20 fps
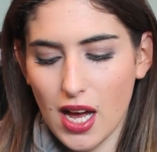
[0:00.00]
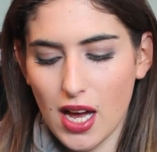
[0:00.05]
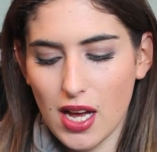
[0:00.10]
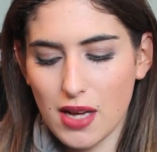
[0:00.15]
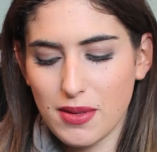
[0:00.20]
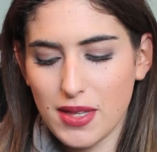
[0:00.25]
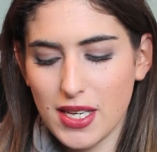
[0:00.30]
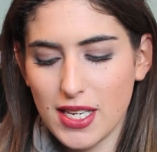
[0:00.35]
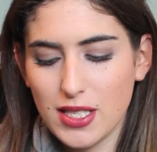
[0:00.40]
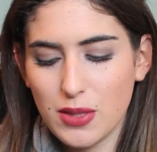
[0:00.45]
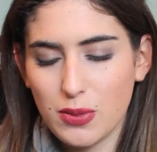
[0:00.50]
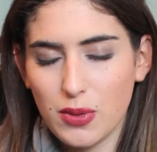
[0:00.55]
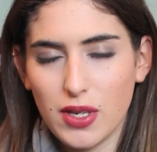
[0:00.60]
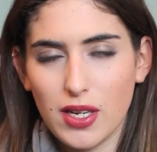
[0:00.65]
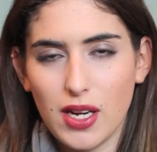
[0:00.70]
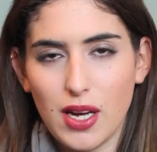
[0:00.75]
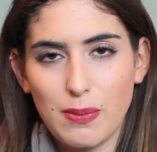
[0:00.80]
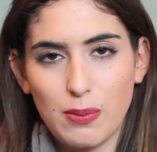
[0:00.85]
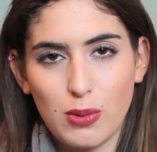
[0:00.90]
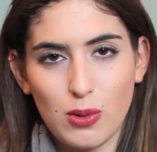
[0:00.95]
This
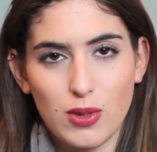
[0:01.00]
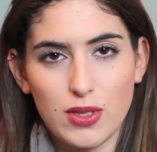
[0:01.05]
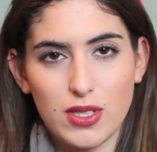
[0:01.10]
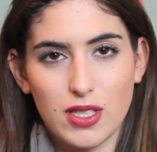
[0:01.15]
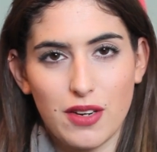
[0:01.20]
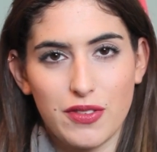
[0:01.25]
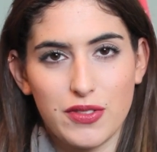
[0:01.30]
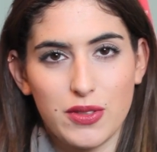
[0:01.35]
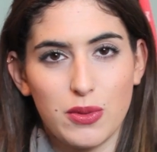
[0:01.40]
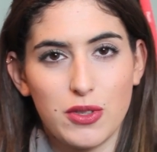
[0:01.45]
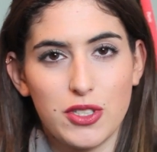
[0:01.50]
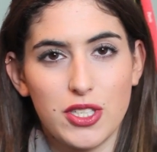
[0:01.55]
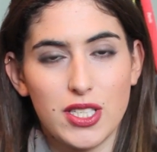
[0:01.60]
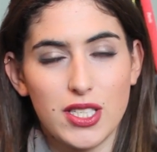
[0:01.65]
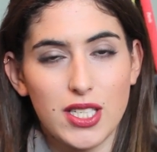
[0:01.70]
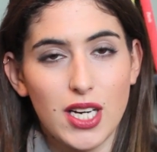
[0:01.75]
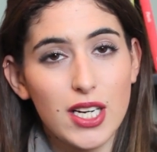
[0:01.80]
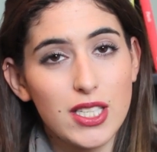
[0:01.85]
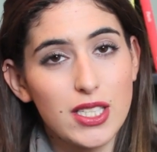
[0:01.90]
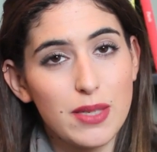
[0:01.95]
one I bought after
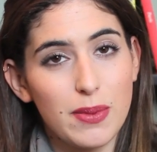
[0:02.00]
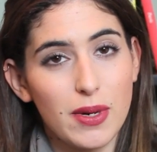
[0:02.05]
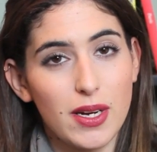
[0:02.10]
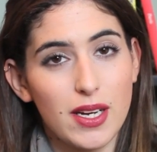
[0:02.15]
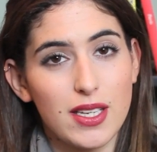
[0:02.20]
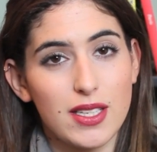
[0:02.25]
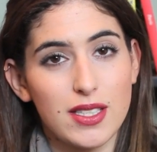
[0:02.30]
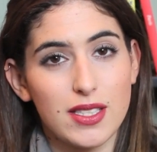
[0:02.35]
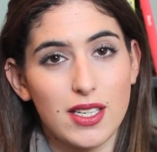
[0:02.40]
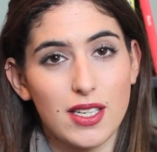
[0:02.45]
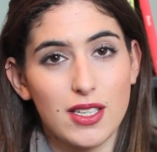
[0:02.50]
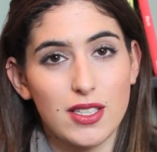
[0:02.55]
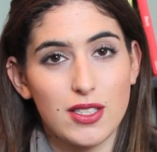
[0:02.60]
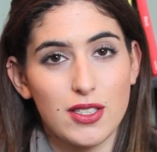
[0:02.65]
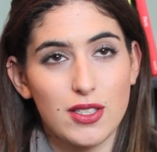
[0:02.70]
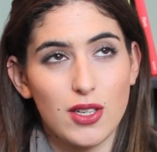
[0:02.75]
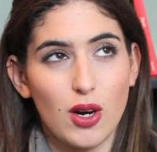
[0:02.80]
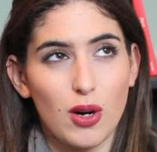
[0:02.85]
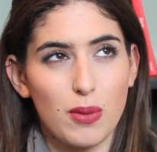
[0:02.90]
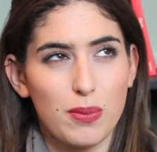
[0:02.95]
watching Tanya Burr's
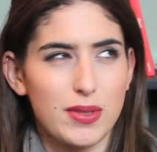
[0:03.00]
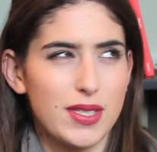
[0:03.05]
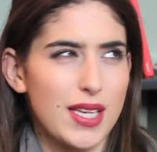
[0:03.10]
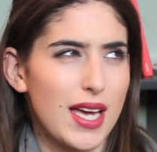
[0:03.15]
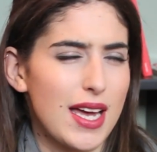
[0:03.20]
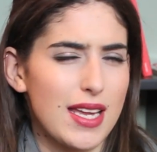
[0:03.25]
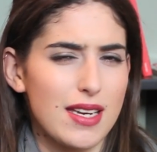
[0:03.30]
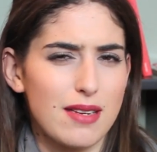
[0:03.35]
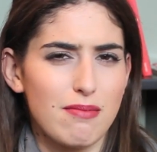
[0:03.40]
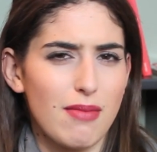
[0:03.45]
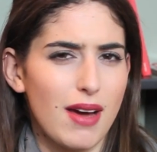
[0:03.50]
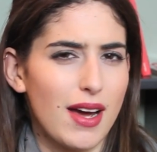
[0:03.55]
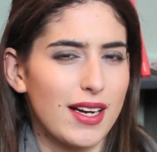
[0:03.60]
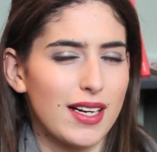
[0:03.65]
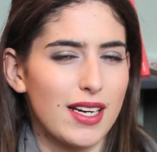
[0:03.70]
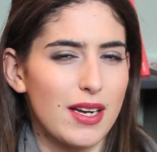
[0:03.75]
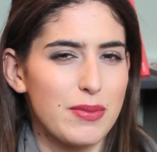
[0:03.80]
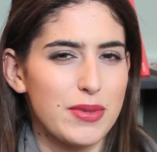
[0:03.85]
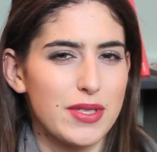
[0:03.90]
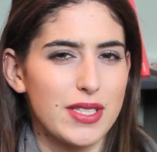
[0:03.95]
top 10
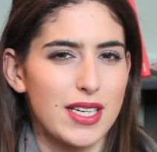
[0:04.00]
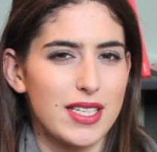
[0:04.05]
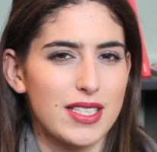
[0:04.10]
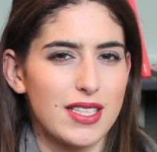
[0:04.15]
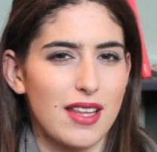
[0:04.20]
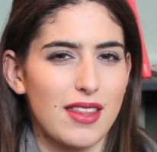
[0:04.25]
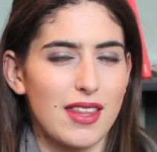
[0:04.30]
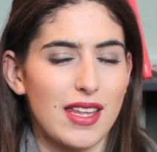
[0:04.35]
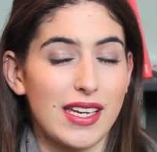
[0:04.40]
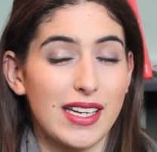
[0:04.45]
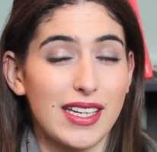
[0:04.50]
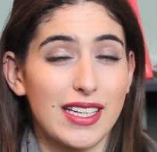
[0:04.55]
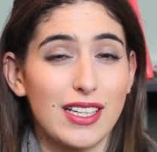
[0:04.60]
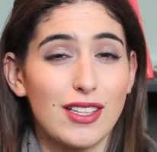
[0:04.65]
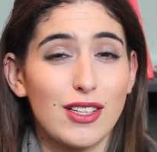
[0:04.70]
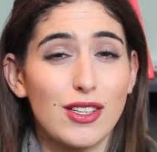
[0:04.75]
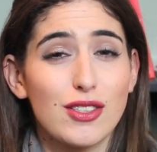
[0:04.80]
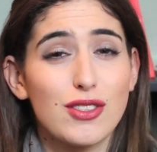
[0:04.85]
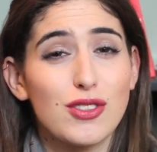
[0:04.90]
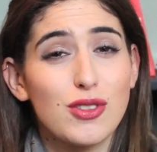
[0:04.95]
MAC lipsticks, I think, and
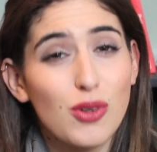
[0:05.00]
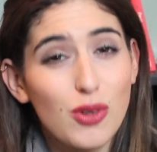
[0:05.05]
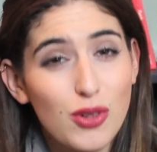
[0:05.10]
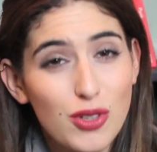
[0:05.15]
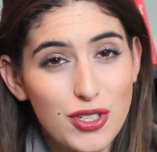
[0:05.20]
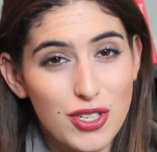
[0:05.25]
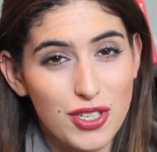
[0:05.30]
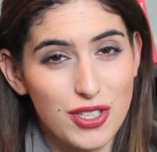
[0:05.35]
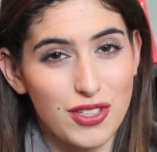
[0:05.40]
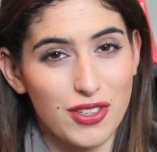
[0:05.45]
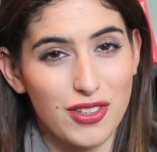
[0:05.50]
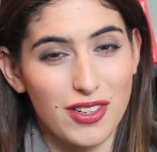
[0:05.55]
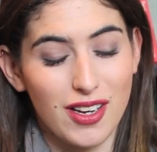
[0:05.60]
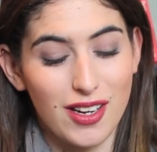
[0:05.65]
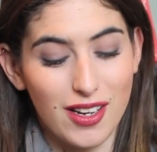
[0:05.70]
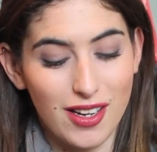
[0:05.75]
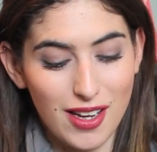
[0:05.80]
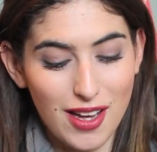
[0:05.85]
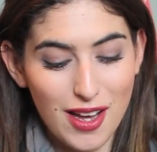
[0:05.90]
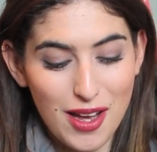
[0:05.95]
it looked gorgeous on
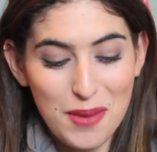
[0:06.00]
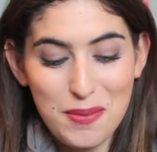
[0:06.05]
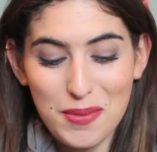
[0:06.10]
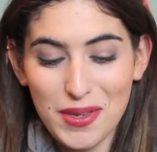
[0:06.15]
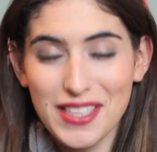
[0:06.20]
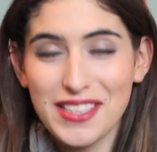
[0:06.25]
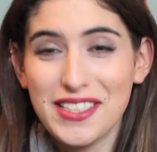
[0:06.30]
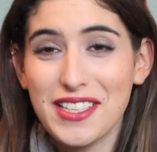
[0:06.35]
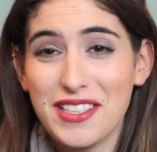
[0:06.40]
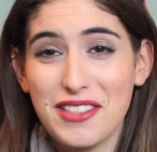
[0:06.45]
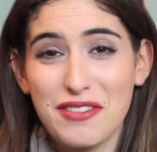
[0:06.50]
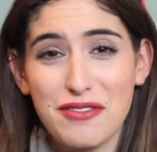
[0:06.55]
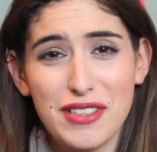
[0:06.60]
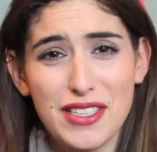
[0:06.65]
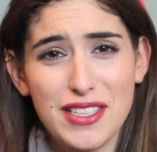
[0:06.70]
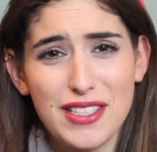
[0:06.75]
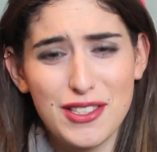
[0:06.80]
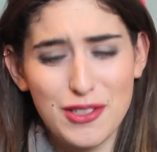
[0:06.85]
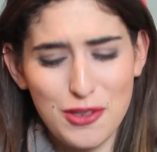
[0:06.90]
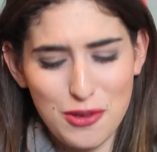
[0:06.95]
her, but it doesn't
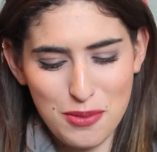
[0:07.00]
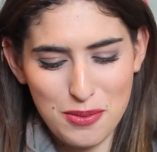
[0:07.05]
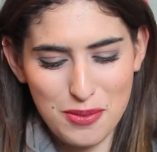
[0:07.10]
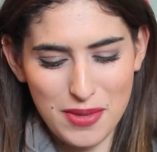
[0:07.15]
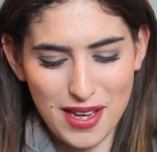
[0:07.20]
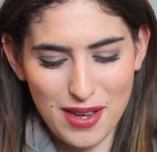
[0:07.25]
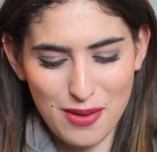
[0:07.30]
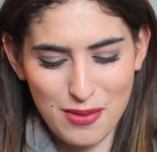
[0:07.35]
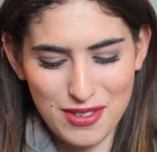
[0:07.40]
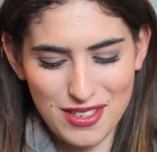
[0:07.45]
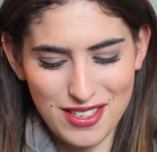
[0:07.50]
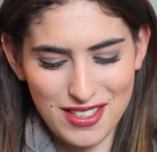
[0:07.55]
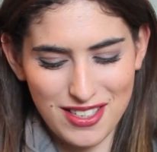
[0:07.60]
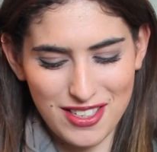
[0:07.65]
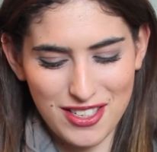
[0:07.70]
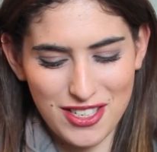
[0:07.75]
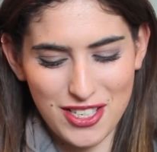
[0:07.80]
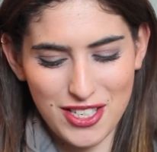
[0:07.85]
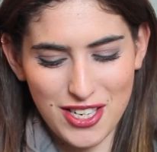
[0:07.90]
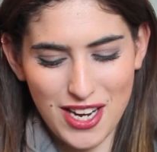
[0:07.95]
really suit me, which is
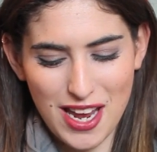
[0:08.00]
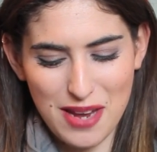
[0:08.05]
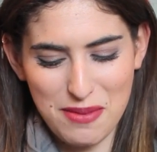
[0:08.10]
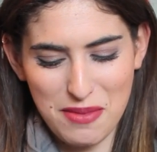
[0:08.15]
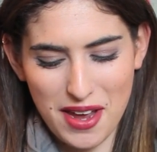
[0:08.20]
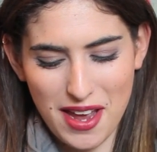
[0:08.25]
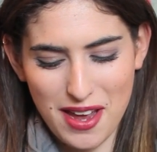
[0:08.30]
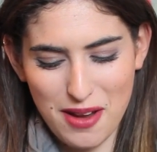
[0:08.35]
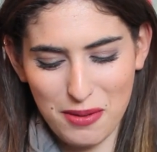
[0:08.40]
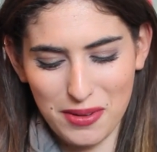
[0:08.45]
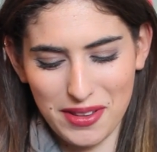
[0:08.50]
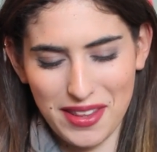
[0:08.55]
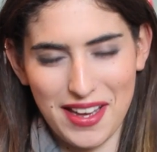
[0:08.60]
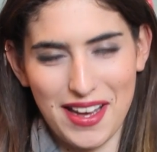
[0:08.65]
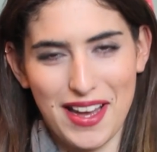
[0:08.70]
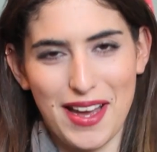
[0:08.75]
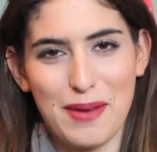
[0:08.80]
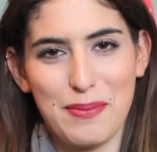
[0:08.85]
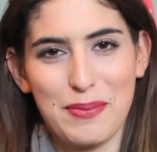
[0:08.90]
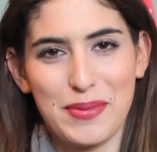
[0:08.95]
such a shame. I hate when
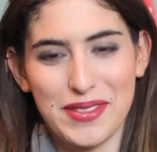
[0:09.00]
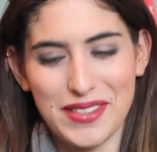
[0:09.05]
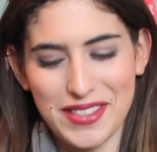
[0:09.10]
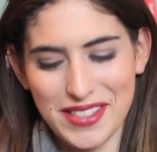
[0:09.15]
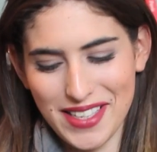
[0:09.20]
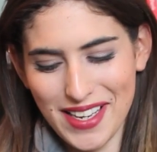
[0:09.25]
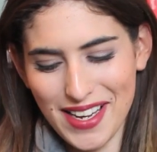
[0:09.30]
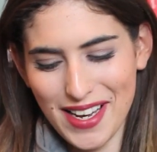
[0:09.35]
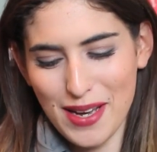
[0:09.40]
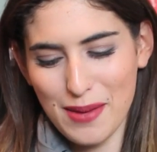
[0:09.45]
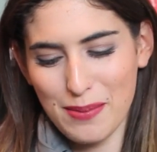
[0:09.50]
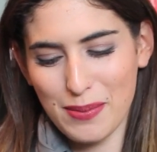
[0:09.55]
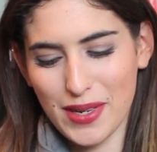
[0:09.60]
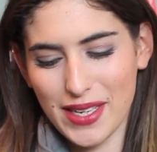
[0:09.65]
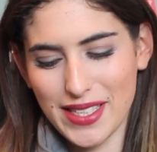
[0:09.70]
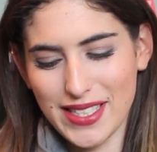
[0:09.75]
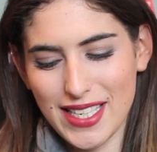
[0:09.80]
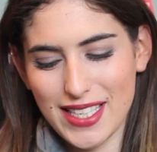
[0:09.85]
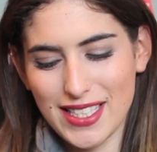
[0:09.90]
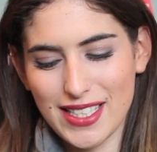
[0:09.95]
that happens.
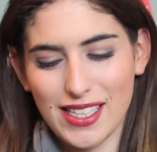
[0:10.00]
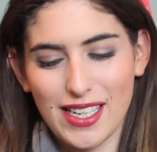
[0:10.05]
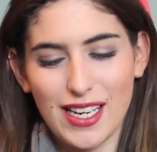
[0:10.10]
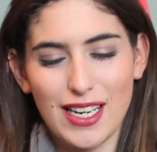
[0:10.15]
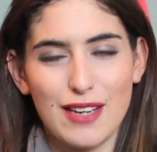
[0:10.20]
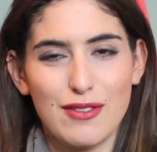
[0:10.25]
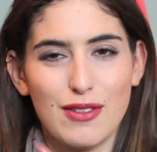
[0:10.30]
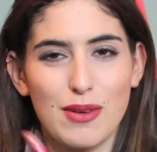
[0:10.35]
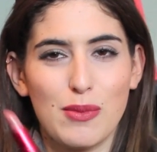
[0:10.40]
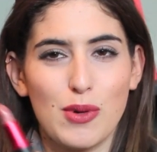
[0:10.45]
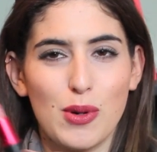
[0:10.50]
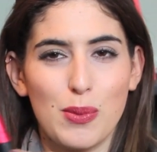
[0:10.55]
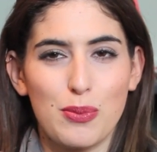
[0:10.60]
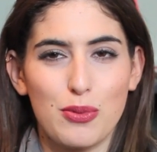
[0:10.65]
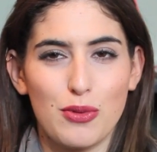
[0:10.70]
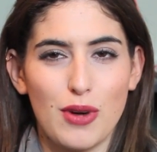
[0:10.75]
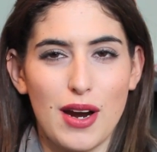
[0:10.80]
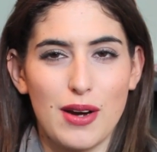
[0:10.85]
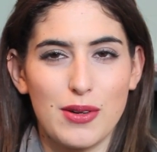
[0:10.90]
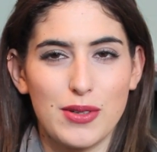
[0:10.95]
But it's a kind of a more
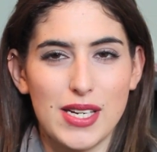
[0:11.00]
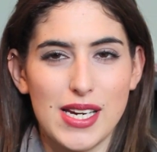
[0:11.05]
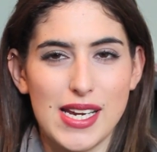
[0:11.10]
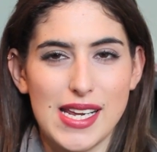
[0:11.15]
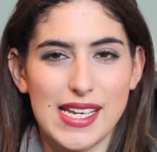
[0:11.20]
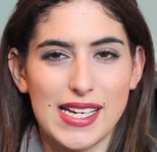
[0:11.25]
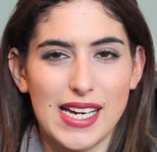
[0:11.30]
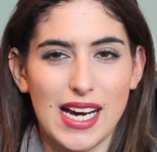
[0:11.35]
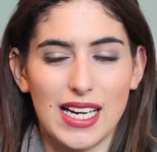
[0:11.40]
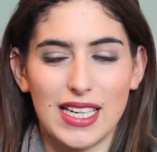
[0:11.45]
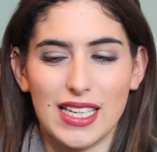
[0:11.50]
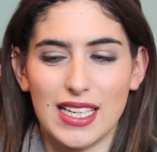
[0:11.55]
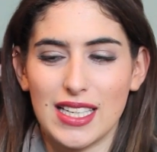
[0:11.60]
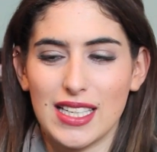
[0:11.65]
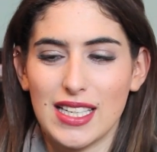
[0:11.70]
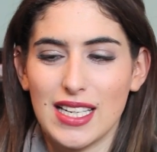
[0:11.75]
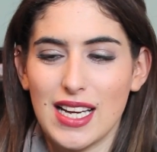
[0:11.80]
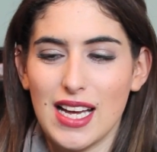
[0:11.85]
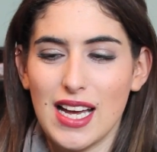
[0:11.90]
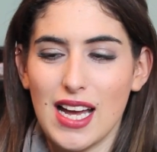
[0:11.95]
browny
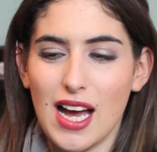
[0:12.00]
colour.